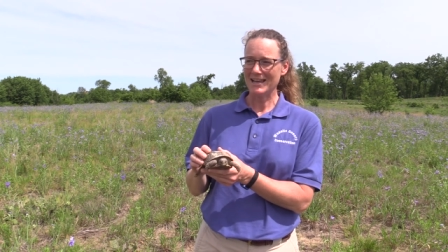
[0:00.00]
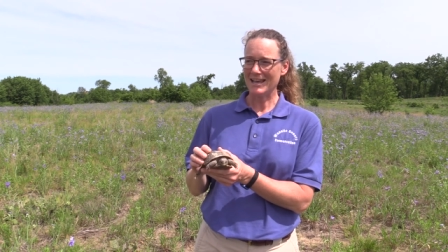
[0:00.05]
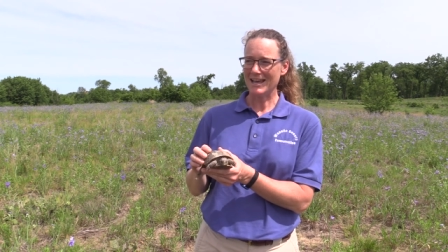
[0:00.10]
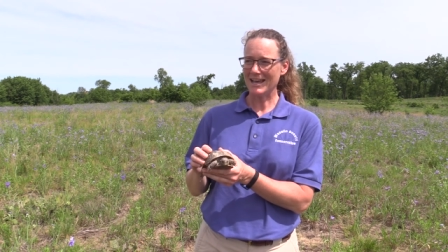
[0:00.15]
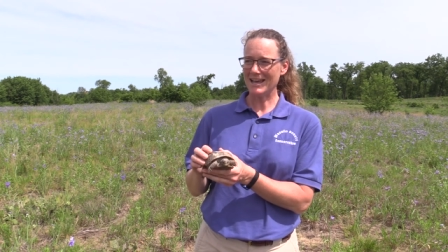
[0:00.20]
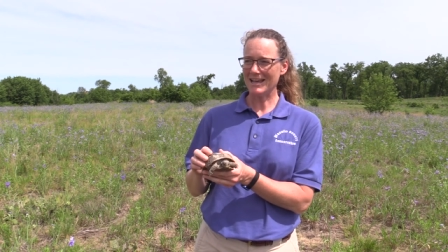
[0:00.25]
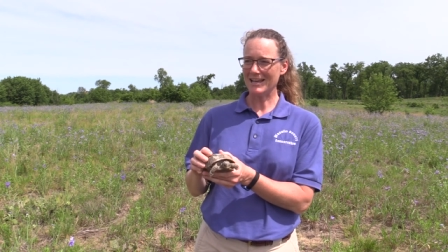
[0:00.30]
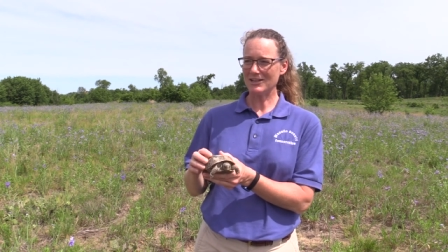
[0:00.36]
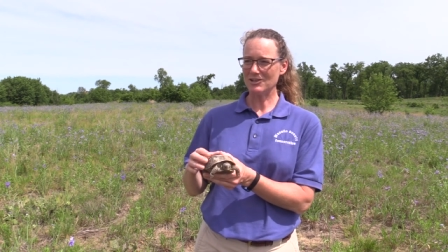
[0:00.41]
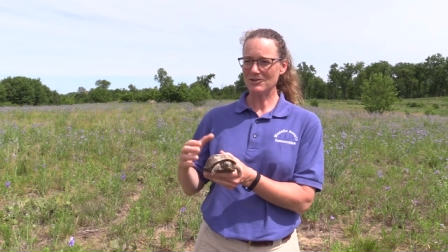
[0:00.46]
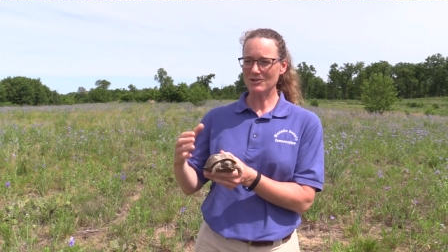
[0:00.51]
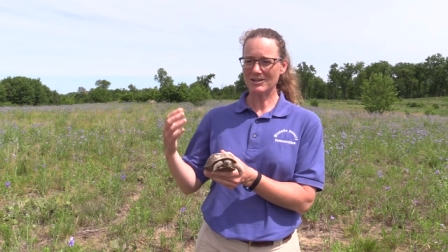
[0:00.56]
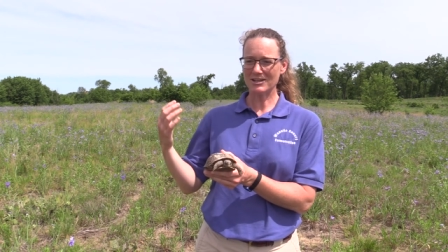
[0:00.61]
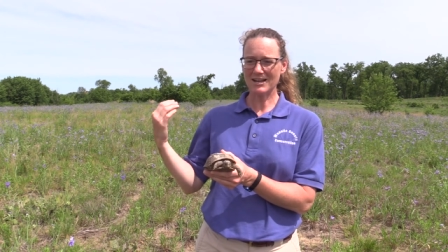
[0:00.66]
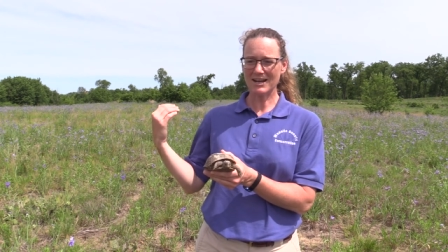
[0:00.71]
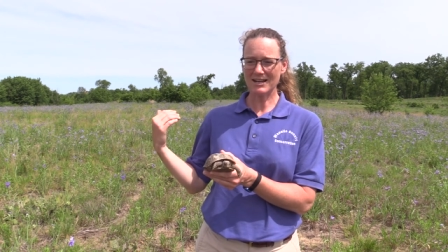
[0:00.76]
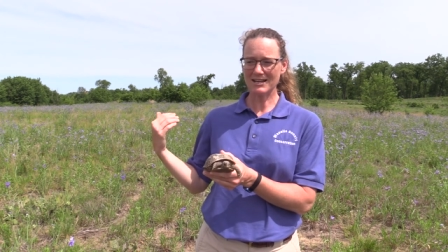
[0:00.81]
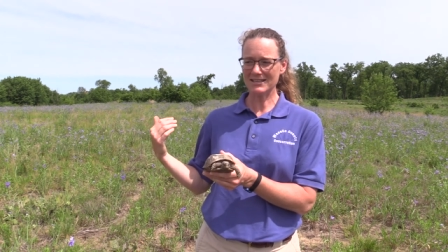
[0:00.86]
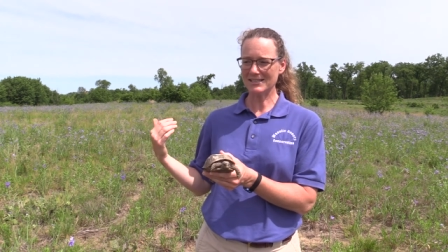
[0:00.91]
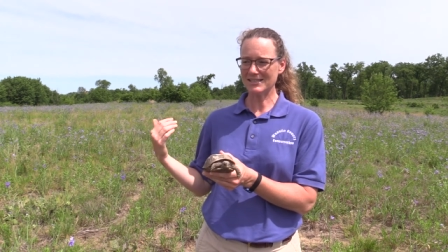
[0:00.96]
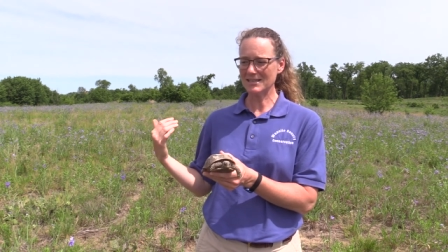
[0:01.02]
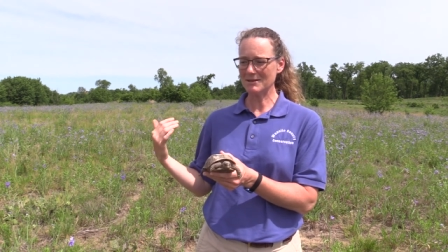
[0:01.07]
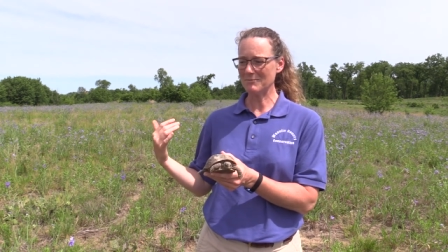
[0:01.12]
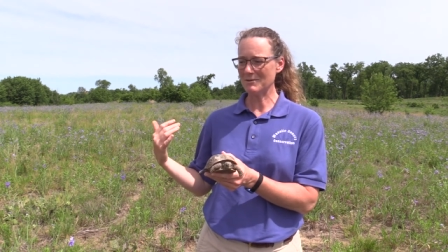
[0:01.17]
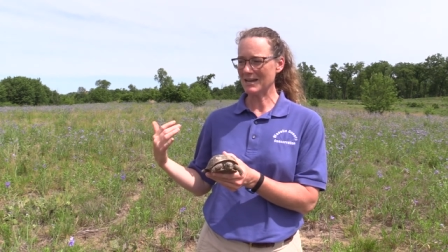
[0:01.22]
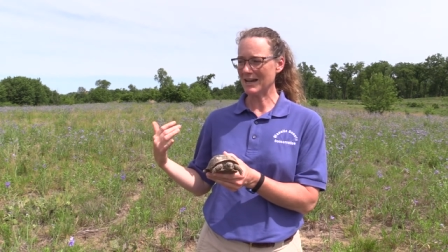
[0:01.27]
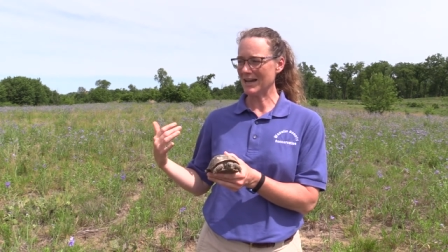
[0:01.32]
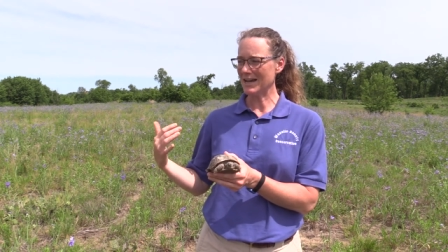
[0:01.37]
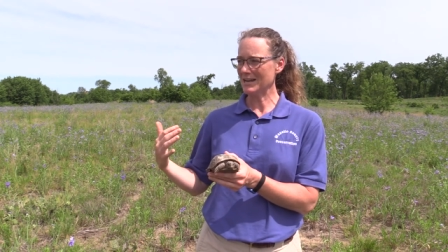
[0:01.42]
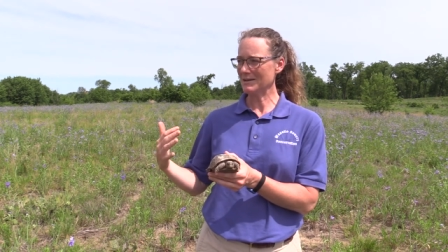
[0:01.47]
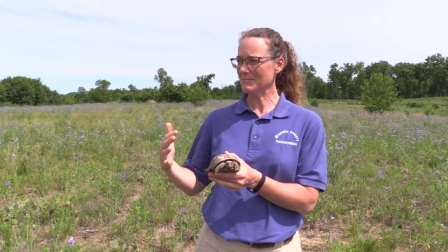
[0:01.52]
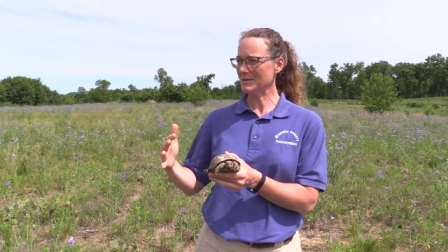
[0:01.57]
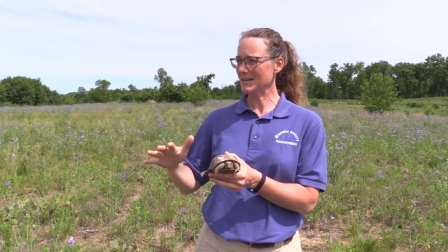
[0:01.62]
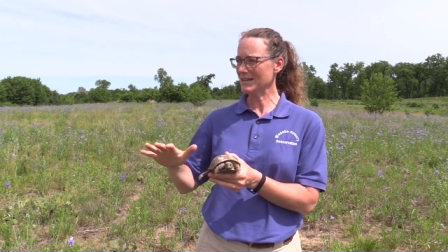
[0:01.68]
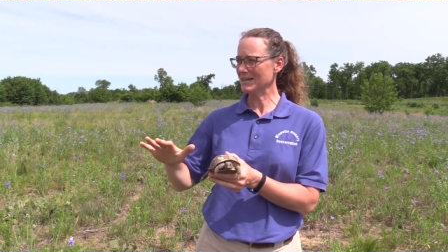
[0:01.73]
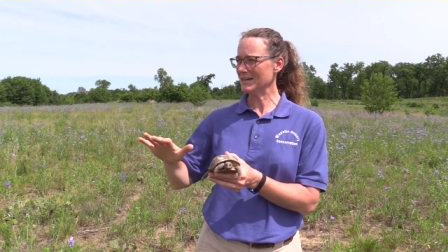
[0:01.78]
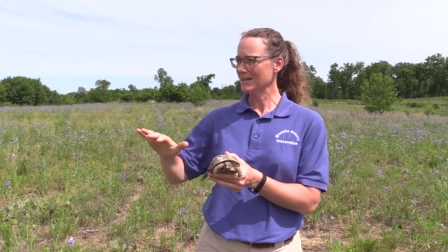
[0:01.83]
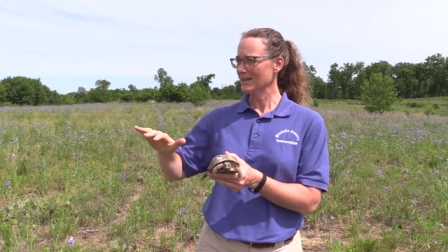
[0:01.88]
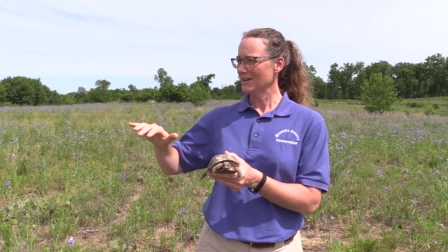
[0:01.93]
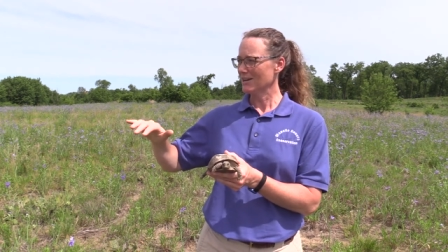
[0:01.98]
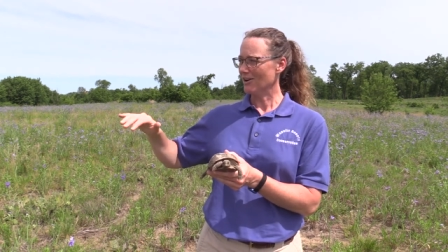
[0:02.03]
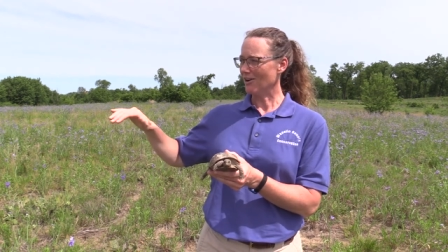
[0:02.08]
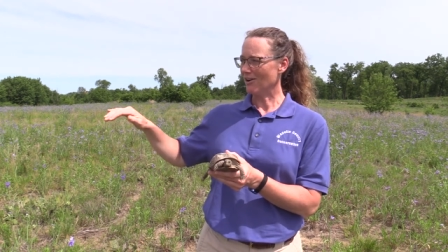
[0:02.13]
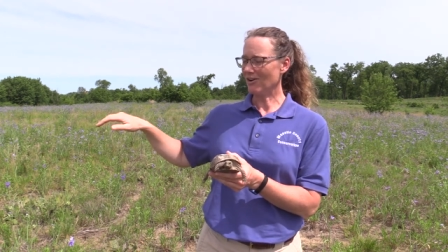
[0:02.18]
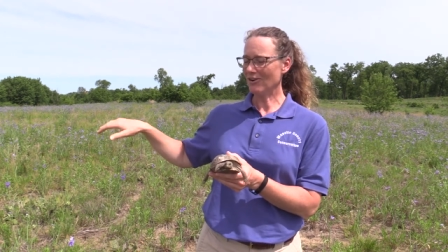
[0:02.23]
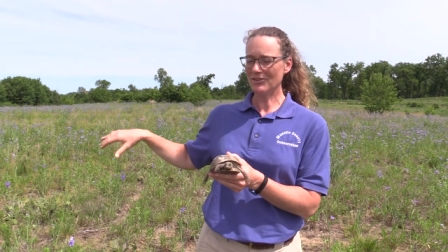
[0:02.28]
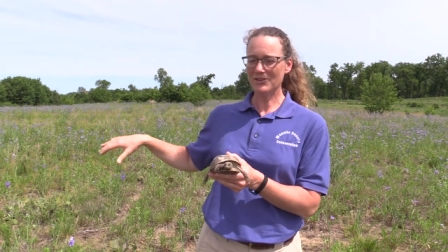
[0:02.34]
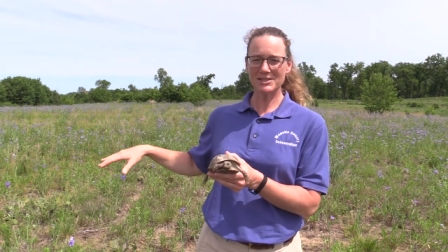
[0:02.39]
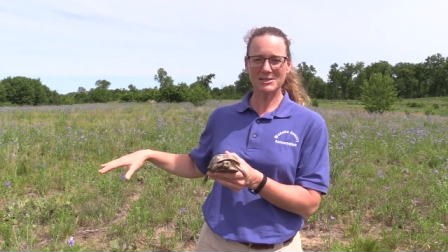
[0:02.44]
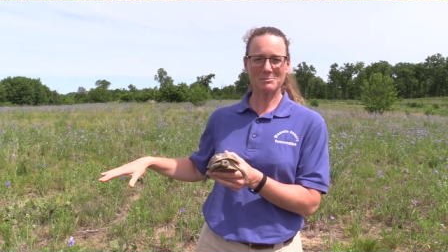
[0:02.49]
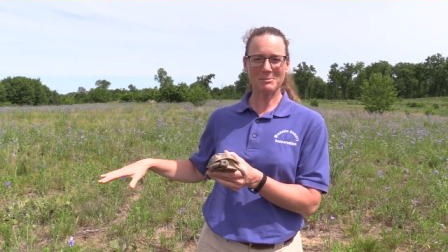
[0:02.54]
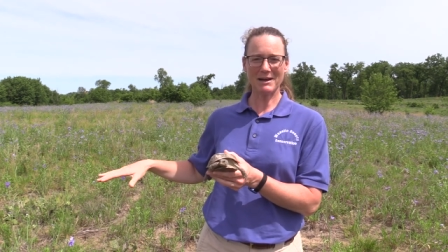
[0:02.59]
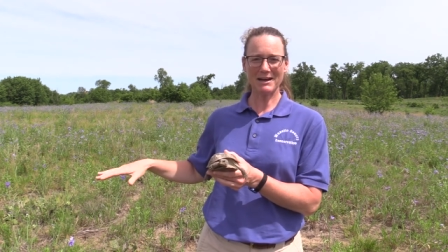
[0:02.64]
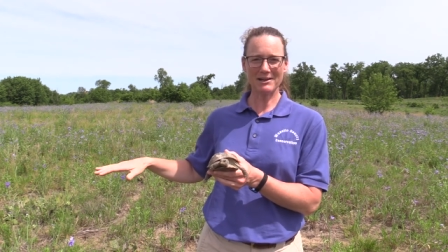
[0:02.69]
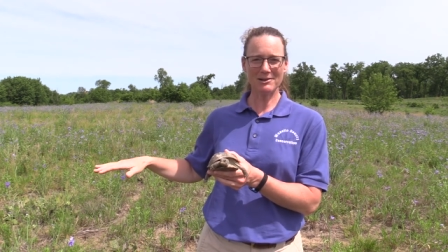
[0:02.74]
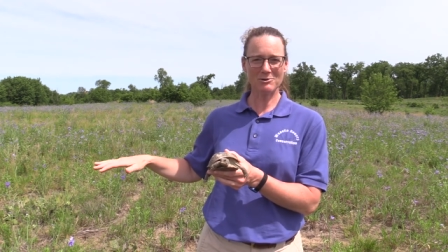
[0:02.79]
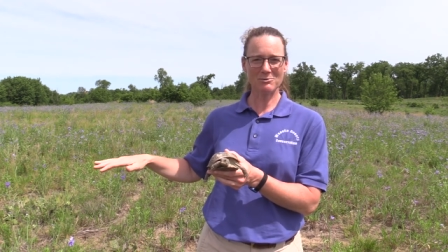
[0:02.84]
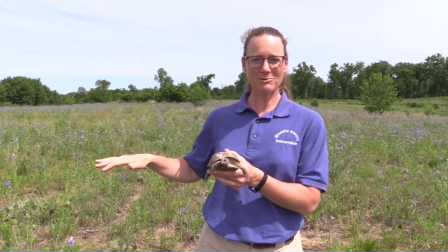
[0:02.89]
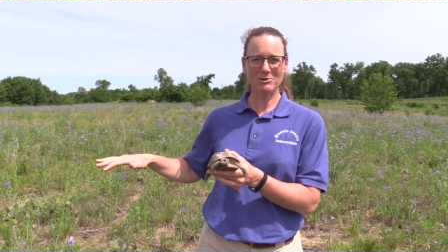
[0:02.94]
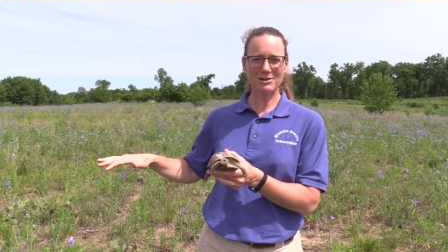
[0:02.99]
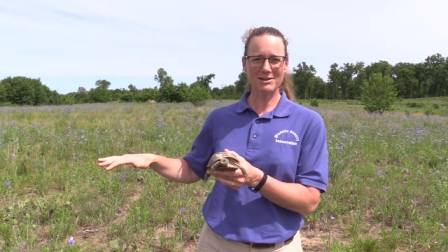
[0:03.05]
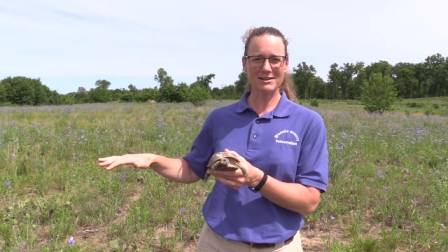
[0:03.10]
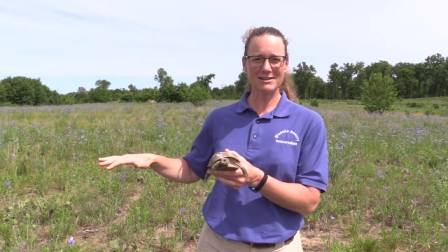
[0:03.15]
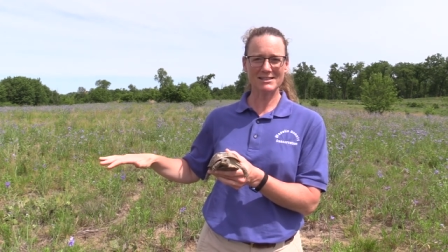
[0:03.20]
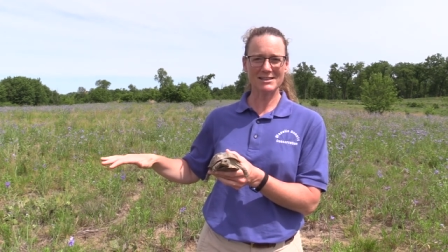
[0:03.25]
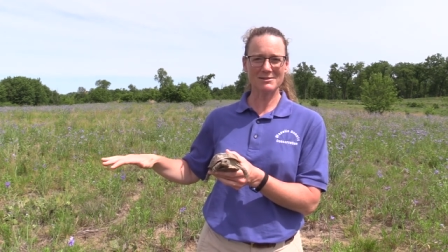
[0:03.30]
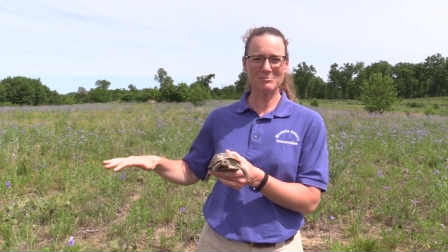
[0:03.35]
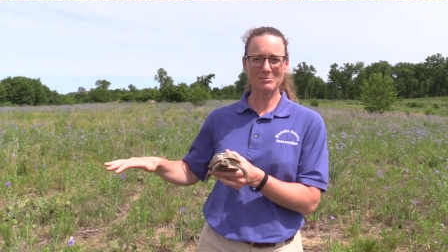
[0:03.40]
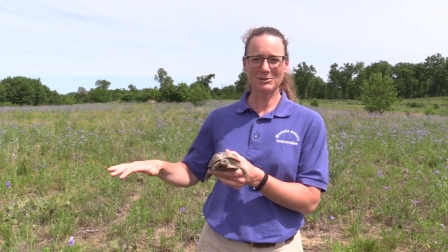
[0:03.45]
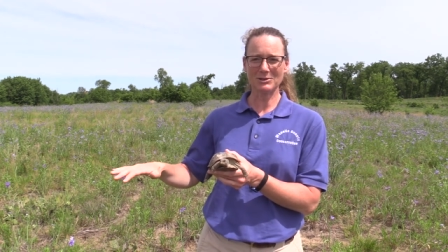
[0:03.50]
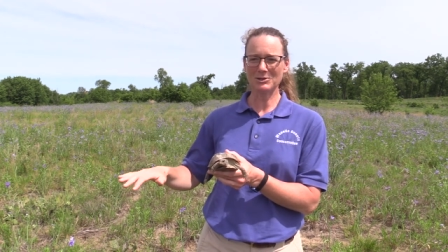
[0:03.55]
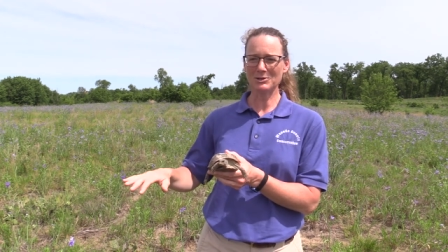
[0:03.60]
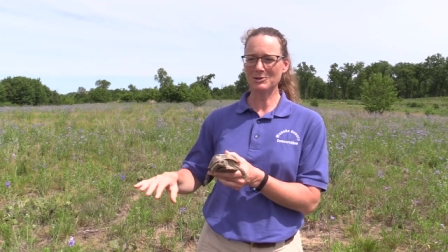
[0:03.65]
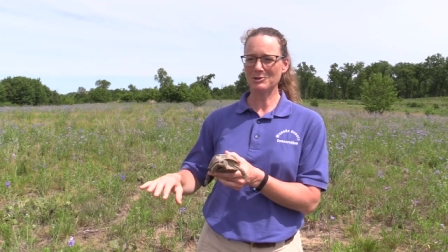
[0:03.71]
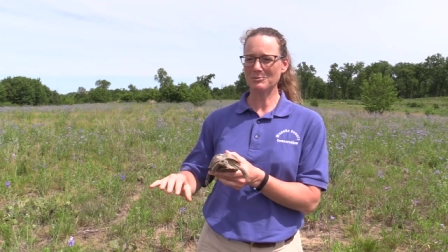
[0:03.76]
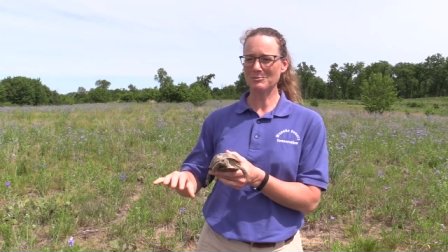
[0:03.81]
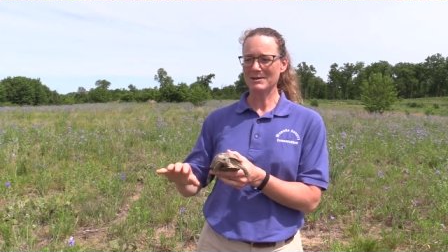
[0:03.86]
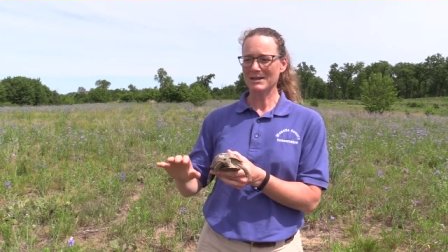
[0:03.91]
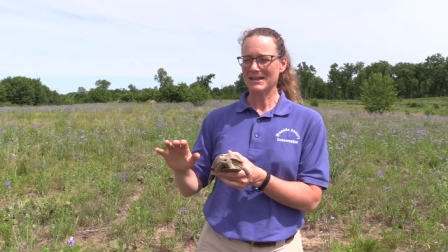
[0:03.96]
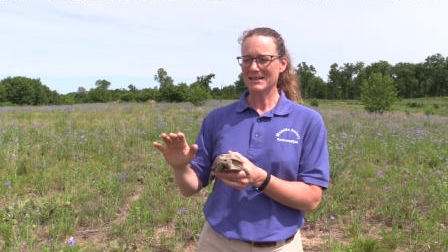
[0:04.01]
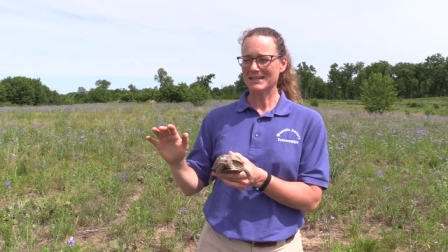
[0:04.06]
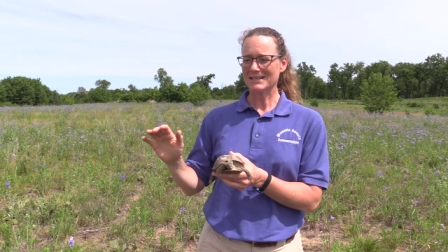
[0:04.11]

and you can kind of see behind me all the spiderwort is in bloom.